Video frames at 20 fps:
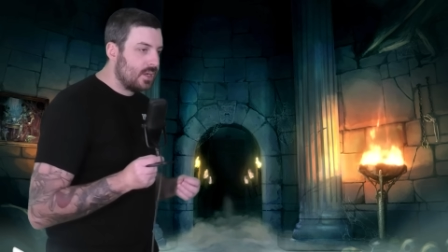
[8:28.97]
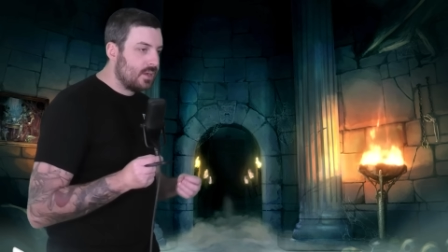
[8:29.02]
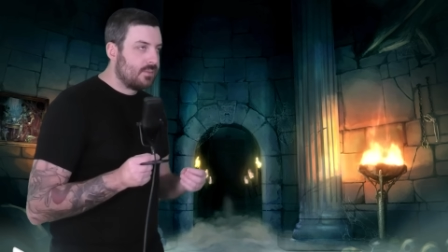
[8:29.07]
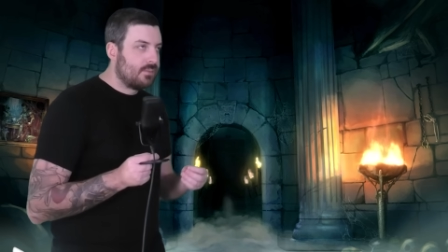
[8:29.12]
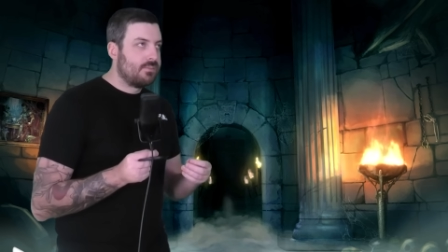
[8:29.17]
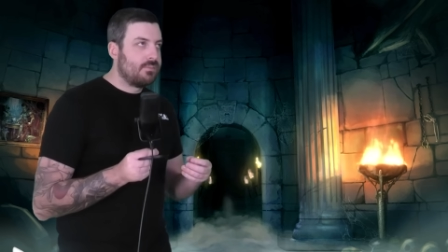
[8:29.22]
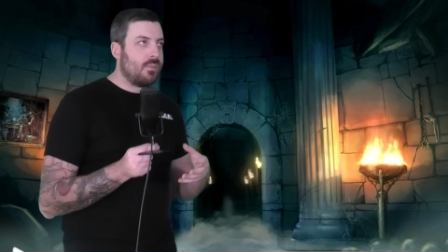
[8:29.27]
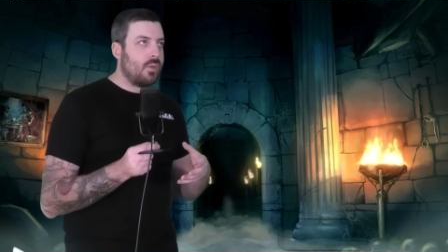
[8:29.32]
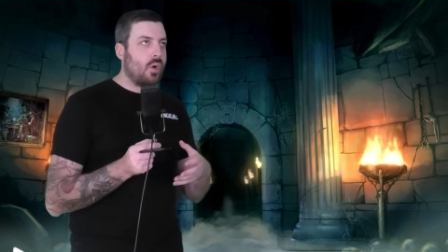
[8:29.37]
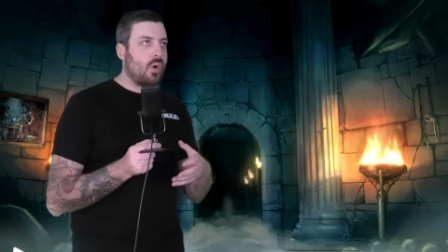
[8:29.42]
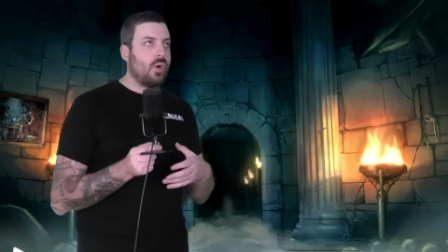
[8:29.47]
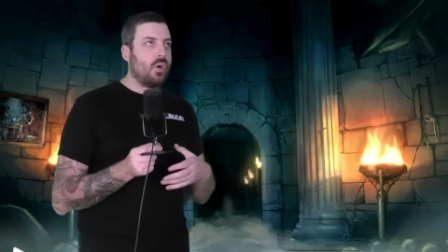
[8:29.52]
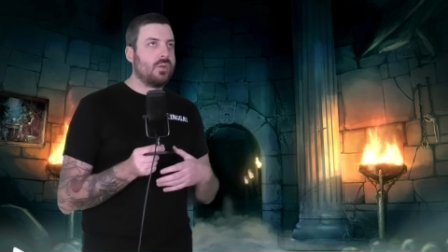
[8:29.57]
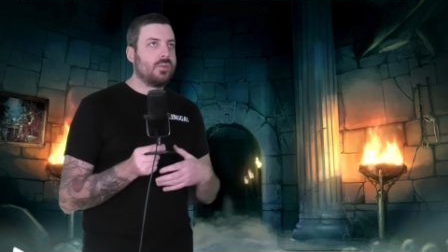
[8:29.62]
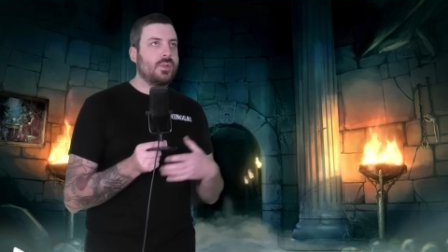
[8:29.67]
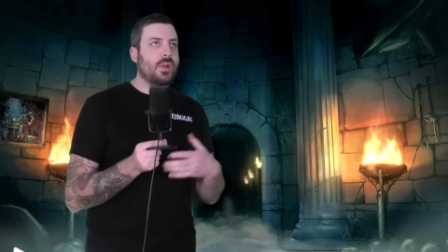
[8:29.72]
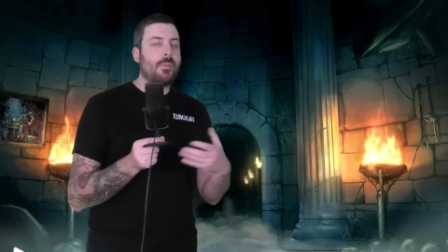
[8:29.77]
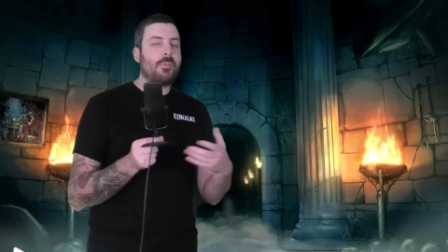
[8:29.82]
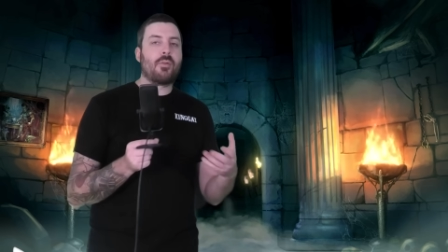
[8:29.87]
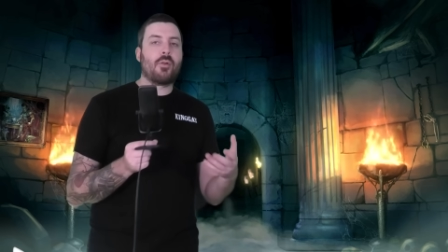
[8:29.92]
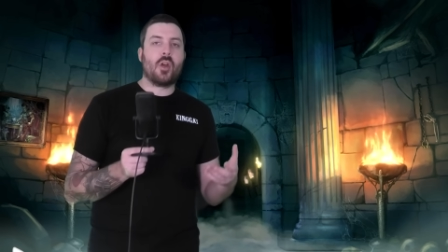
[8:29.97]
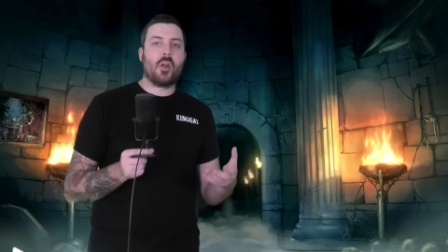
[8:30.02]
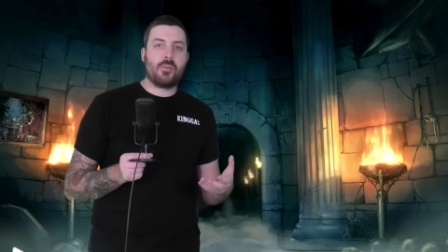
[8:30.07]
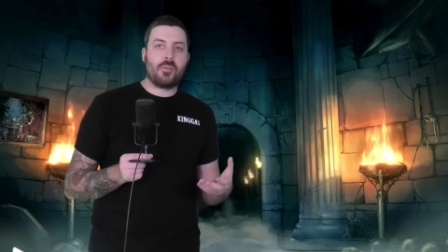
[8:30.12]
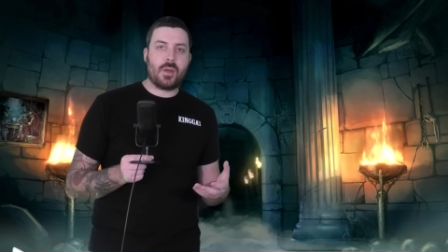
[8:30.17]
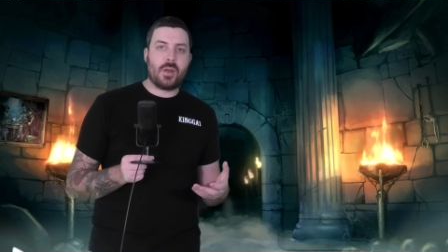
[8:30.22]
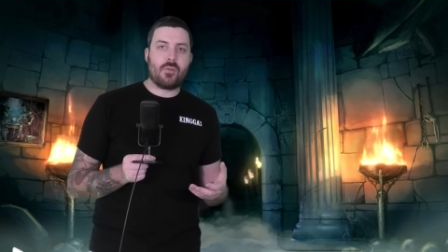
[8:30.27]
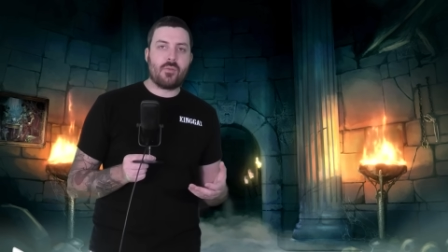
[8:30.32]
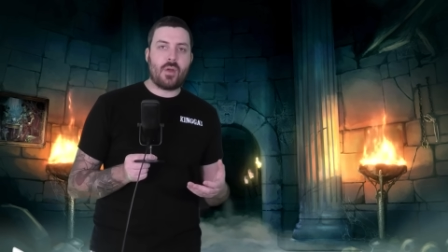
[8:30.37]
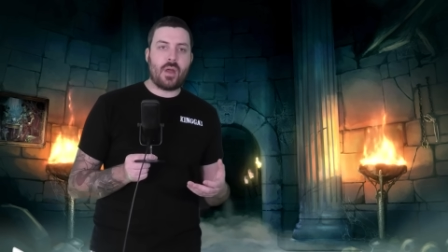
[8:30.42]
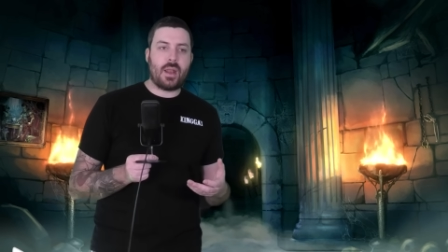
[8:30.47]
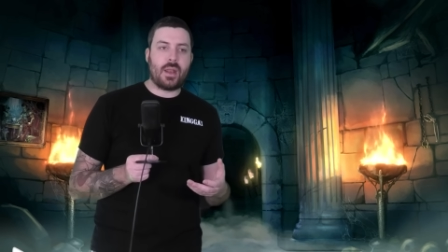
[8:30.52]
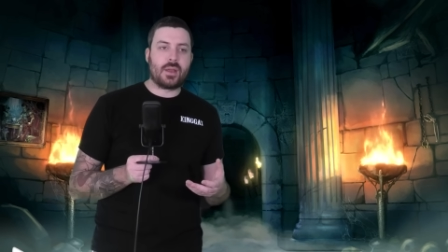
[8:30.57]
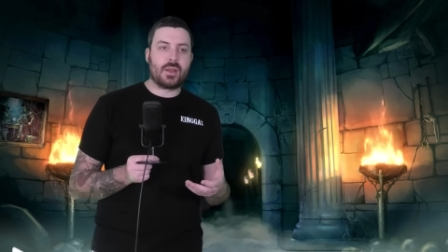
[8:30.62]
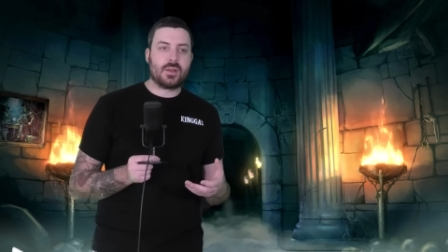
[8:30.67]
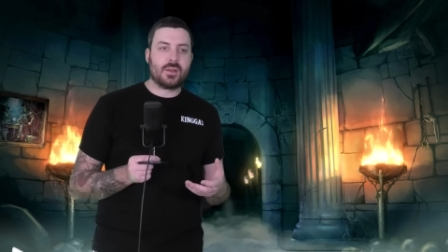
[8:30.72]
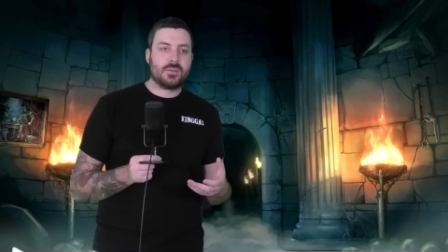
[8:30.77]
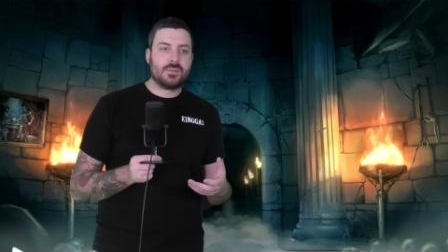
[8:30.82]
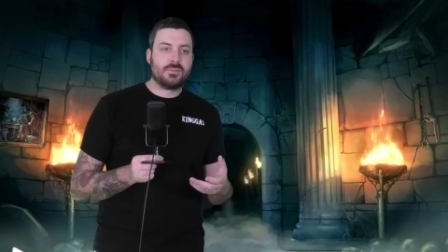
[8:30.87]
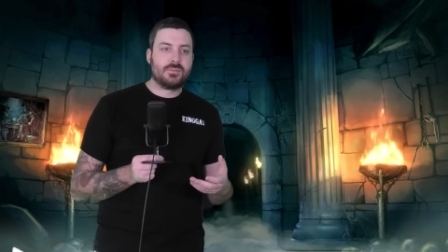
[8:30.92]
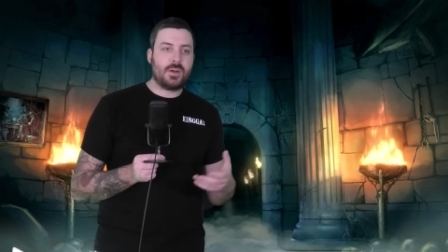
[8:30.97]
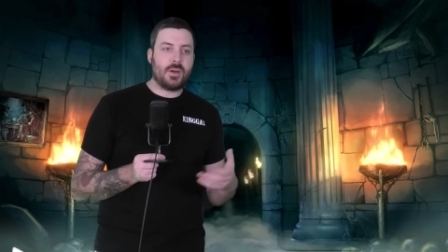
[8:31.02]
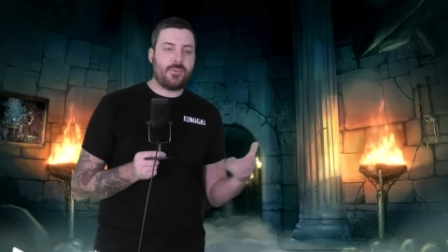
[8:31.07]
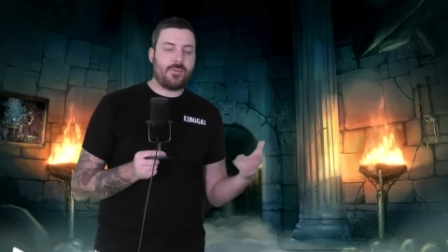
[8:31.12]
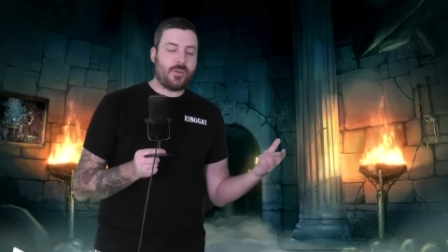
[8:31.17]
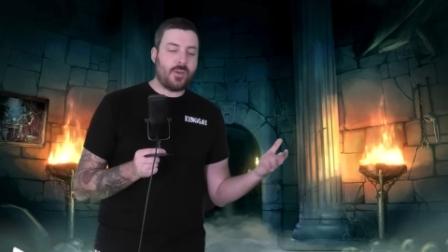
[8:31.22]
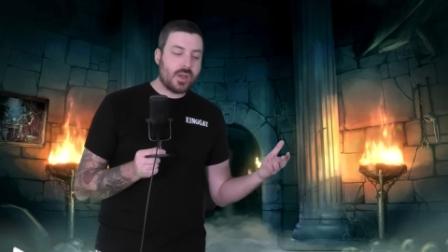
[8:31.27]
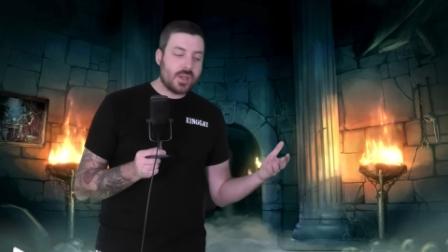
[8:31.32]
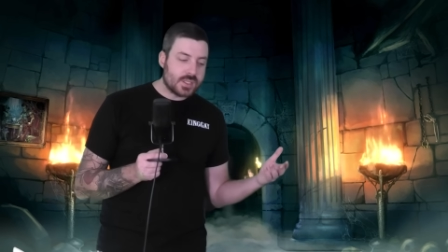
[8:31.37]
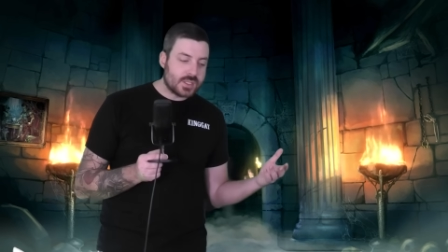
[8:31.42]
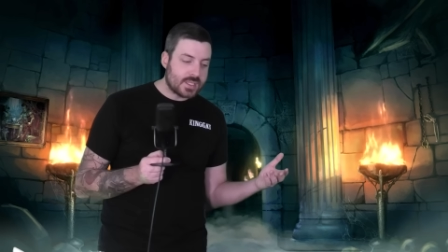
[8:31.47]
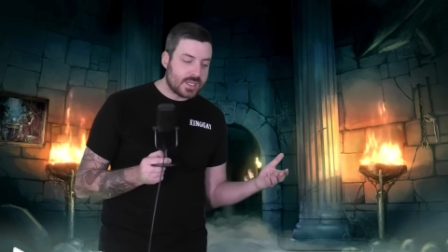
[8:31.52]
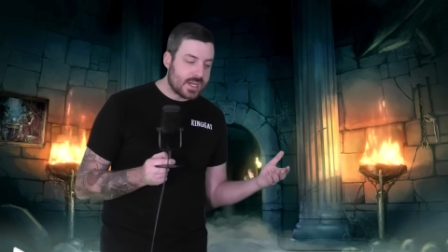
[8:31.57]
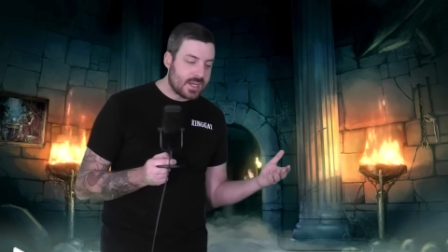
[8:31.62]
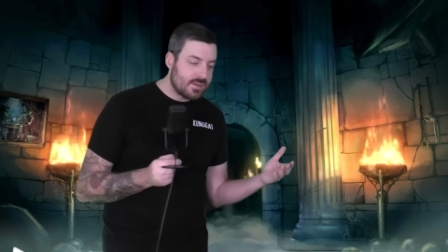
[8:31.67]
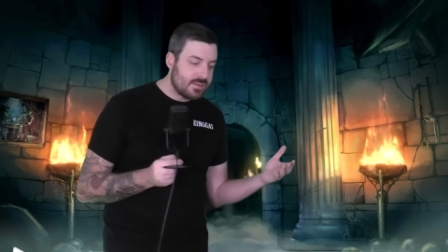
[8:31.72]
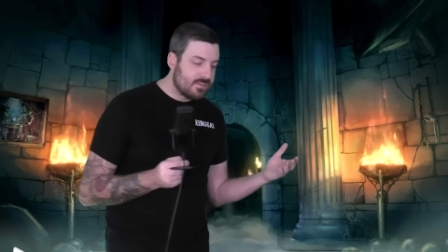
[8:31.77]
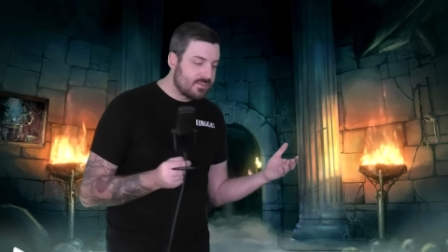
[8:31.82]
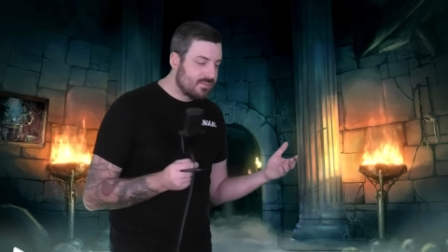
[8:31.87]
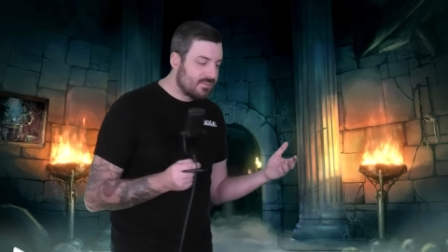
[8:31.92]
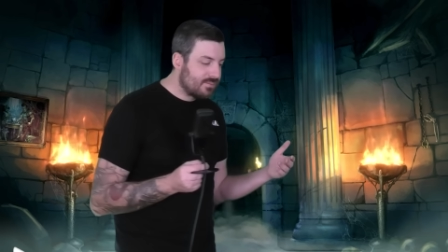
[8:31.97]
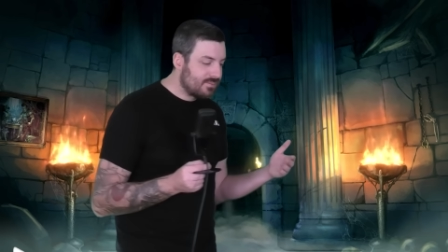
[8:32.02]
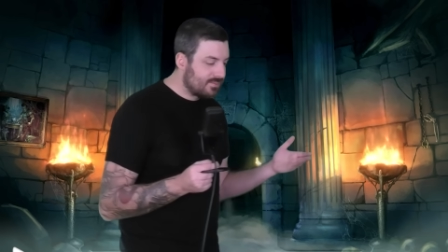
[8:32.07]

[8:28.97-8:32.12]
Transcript: more appropriate relic. But Flow State,